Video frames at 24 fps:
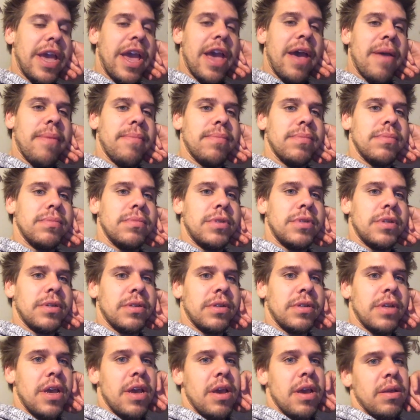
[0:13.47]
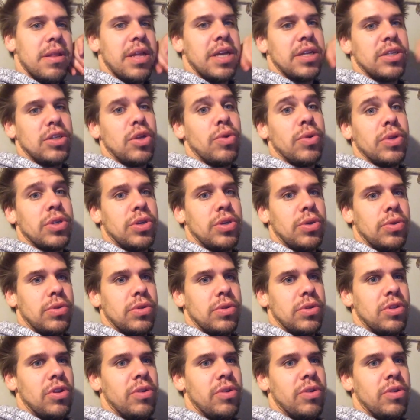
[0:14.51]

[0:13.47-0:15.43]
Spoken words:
There's no excuse.